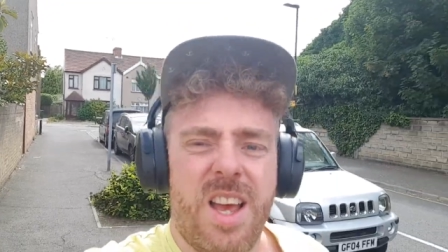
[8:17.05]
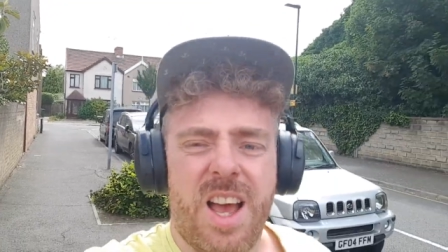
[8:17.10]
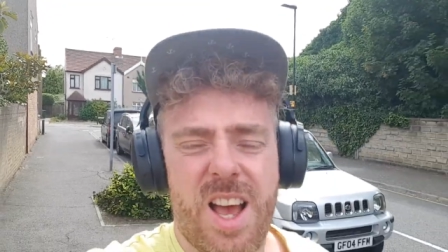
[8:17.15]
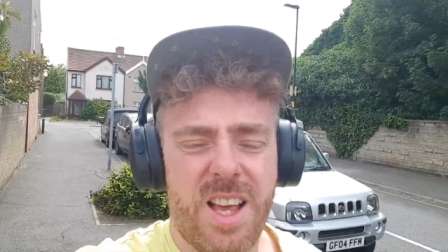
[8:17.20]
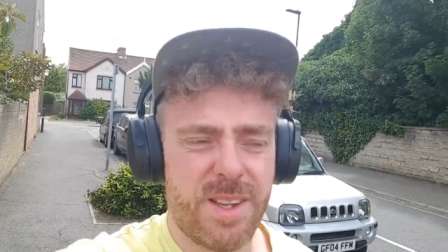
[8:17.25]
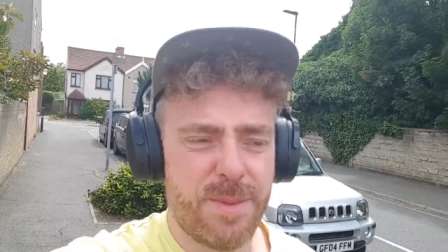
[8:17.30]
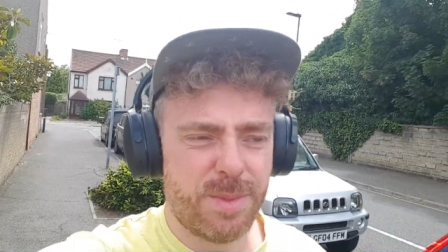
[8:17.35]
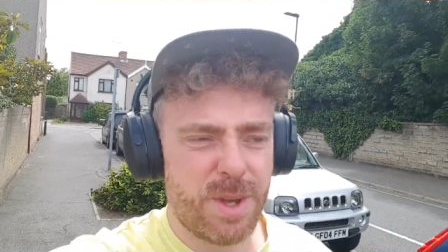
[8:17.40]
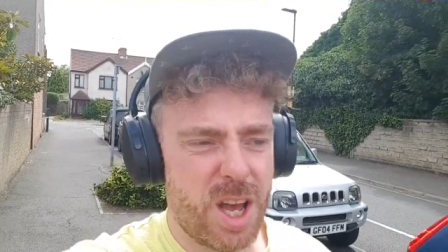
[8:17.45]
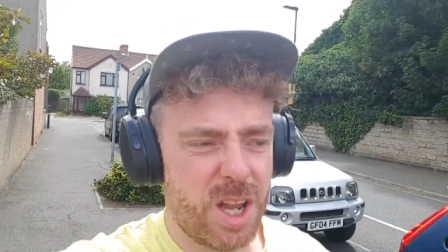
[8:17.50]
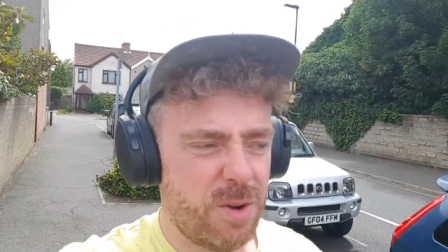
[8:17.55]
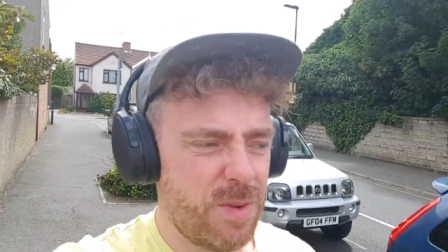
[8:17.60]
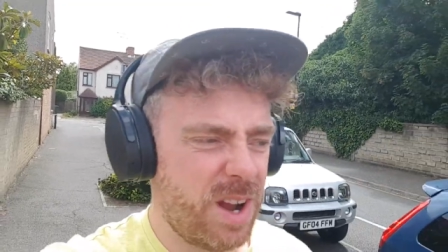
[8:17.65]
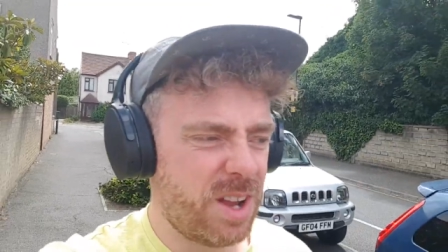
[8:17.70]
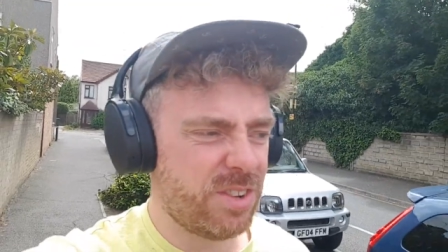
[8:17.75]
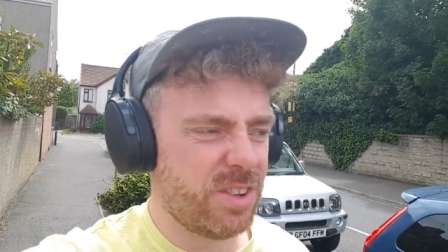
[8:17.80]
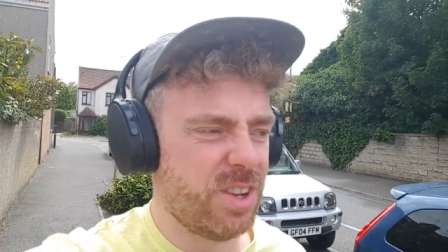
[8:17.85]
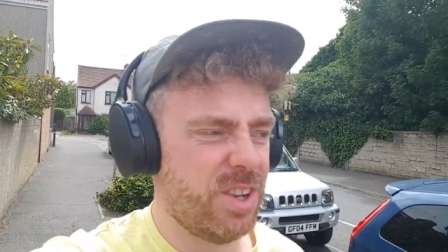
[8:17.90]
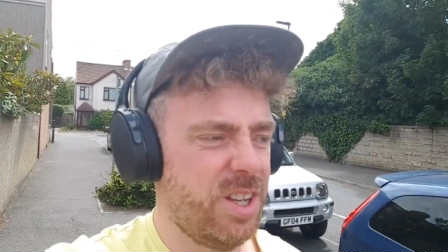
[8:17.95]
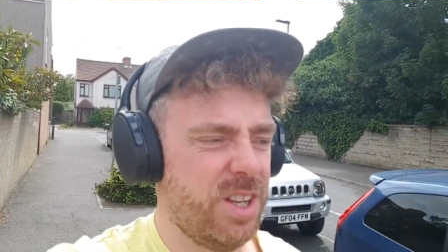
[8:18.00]
as I'm going
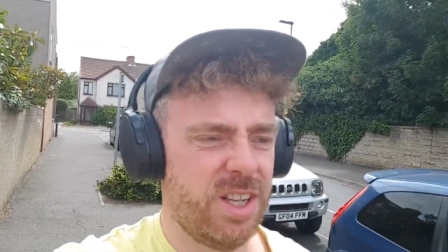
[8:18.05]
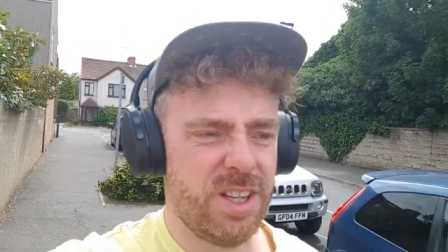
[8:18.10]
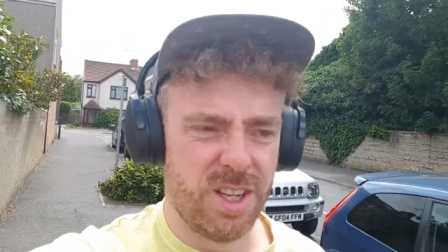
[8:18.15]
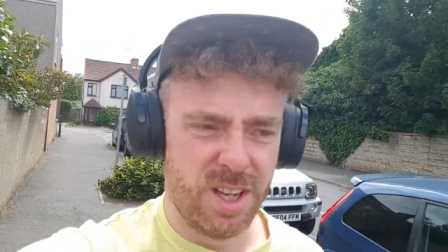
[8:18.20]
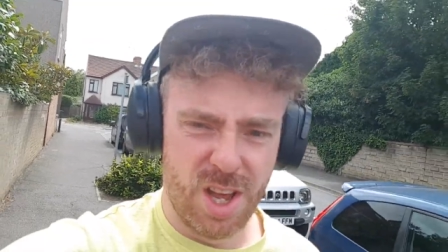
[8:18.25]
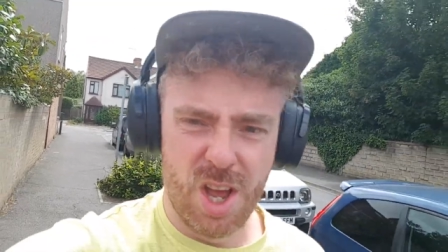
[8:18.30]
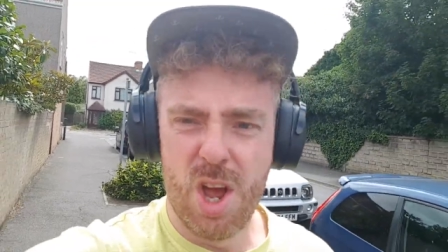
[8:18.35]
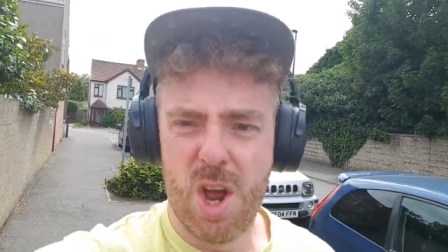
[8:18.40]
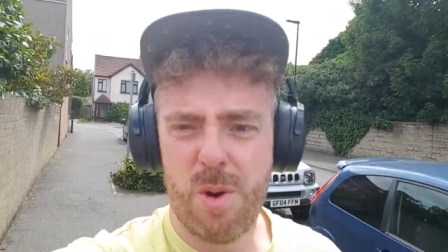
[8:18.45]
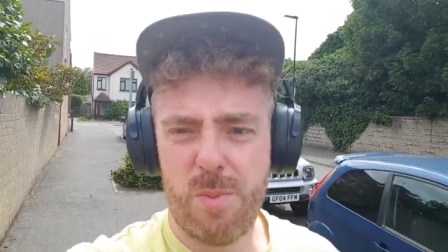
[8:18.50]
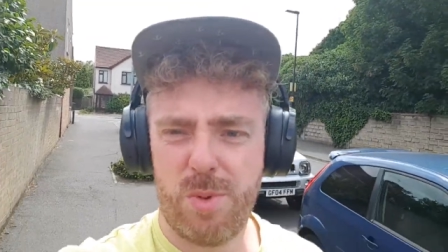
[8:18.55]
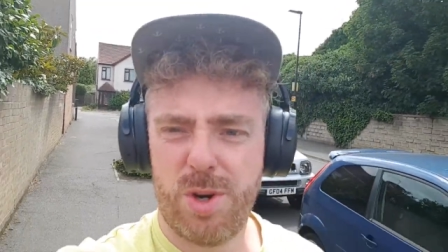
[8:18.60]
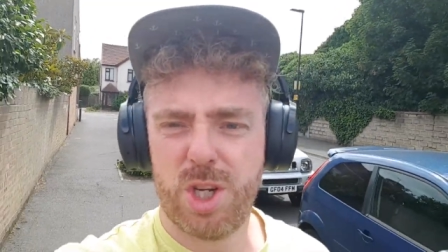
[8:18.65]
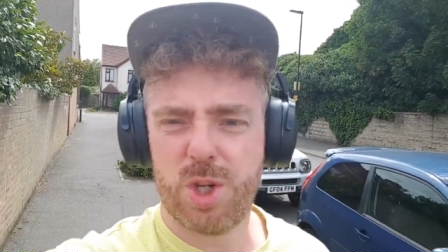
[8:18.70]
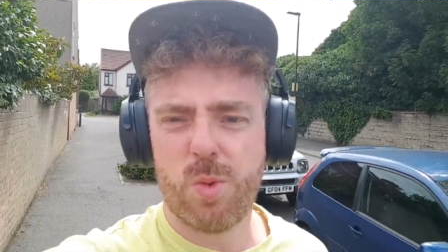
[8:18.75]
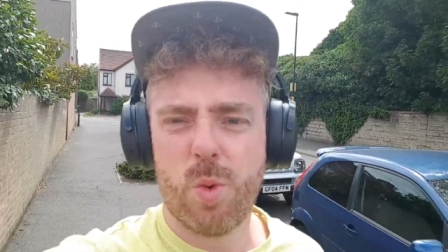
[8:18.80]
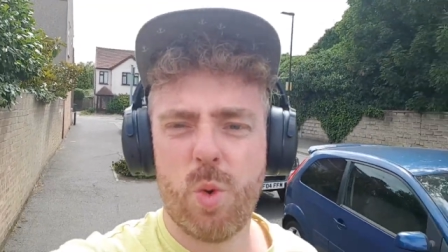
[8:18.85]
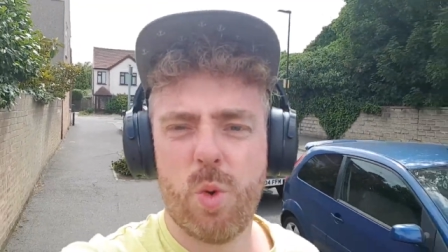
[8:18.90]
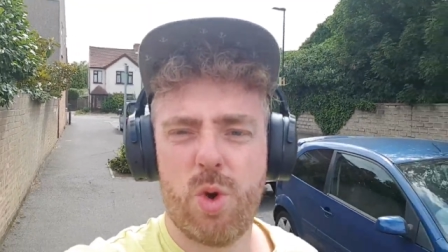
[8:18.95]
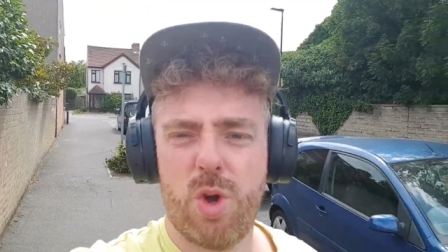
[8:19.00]
around.
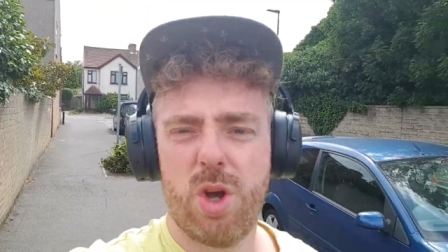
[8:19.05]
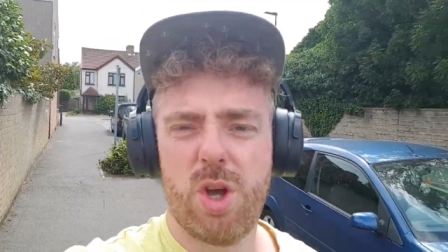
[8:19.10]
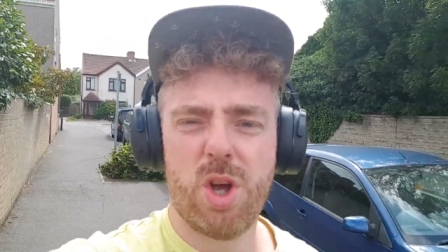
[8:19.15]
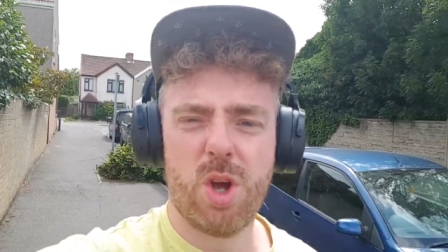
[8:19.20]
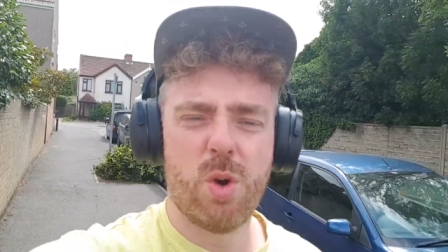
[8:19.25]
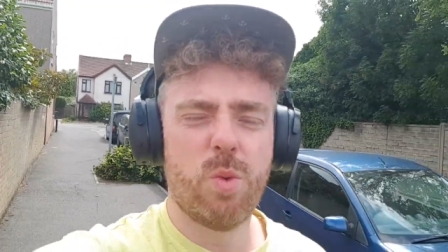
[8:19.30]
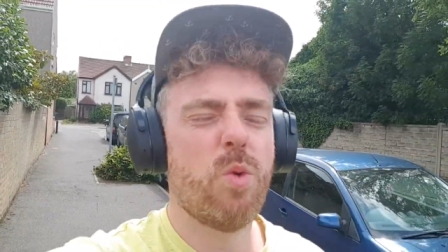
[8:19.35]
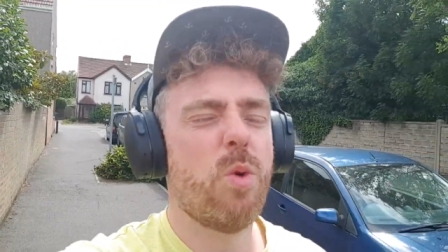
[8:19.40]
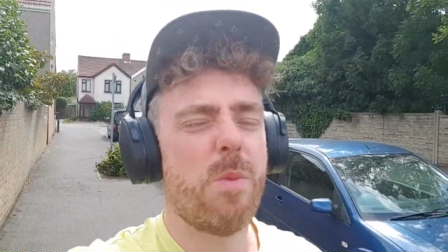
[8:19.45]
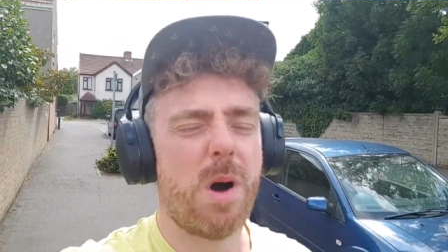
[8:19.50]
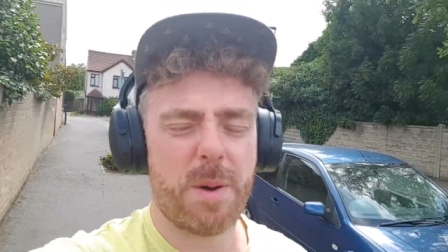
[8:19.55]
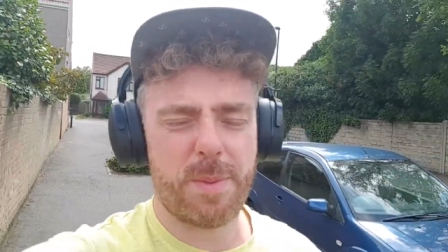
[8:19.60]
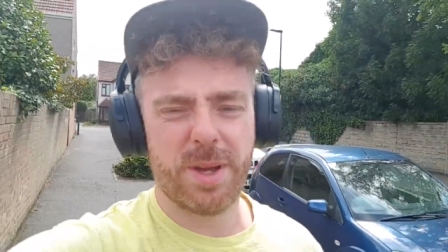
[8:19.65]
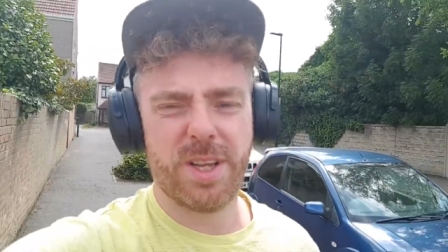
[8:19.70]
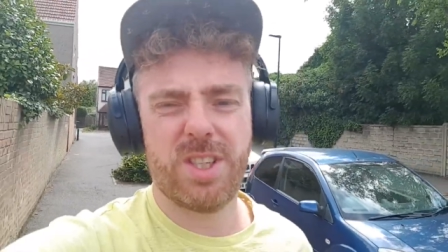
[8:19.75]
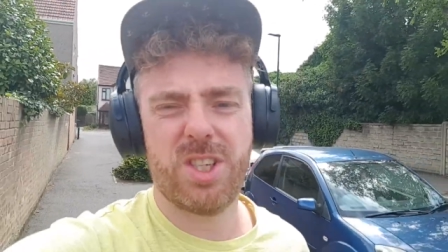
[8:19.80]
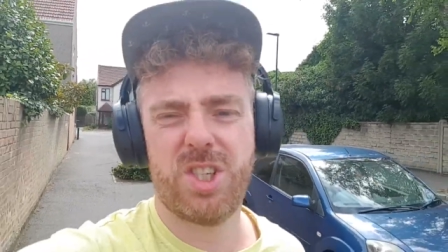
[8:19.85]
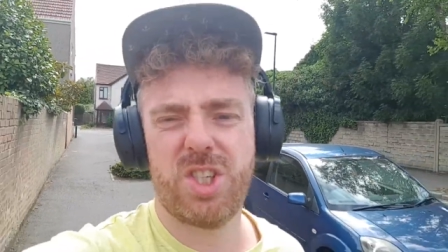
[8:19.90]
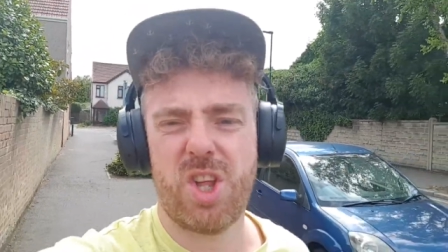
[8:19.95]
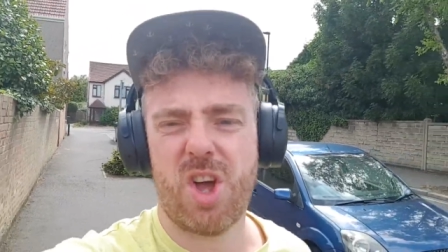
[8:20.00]
Brisk walk, warm up
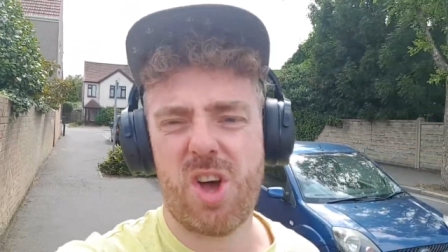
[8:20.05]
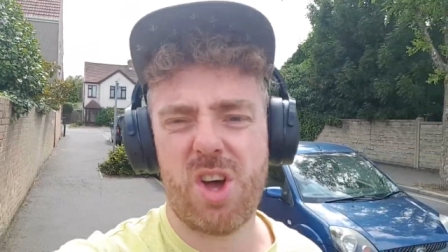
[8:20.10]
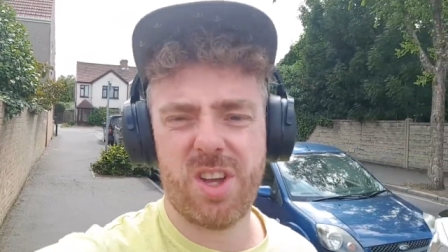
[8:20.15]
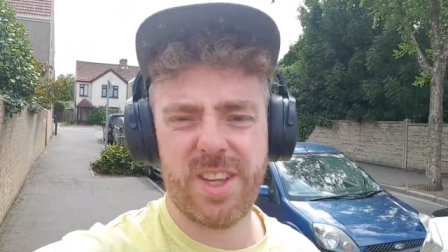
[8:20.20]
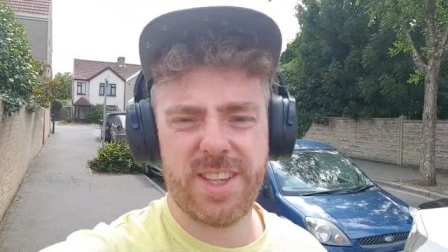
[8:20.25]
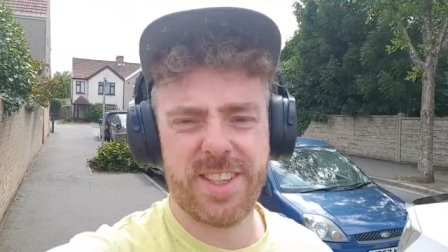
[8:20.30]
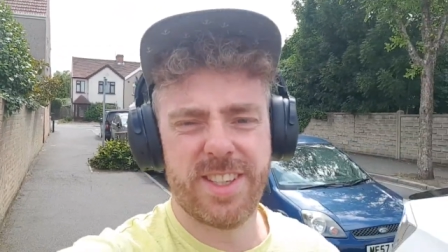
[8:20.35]
to start.